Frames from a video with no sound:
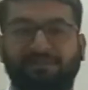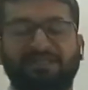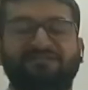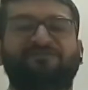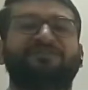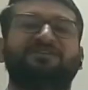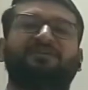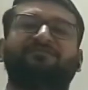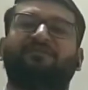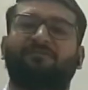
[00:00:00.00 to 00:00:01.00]
That is
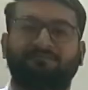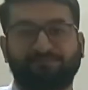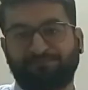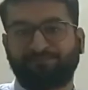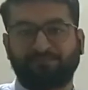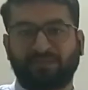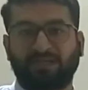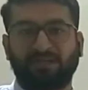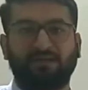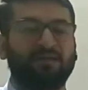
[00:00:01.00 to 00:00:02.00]
physical form.
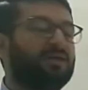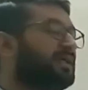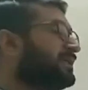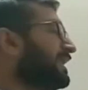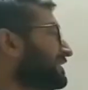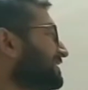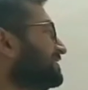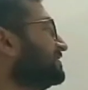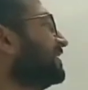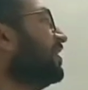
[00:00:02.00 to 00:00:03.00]
Next is